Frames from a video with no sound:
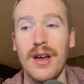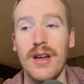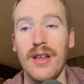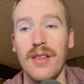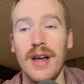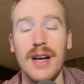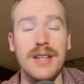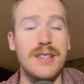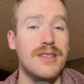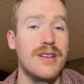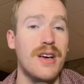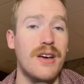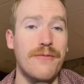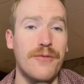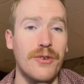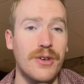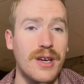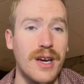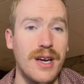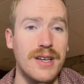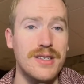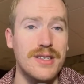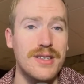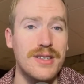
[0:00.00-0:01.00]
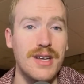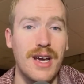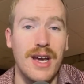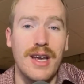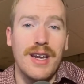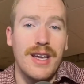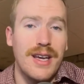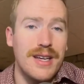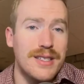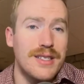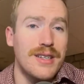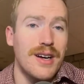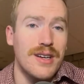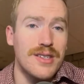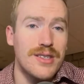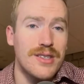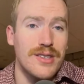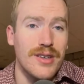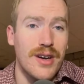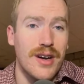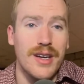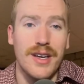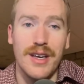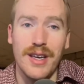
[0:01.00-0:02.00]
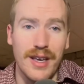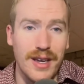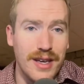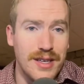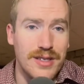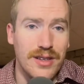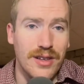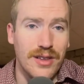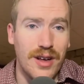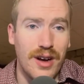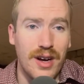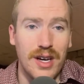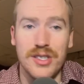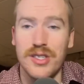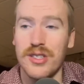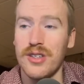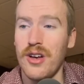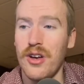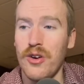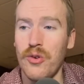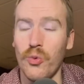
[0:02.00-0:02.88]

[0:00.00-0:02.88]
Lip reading: That said, for Kansas State, it does suck. It is a loss.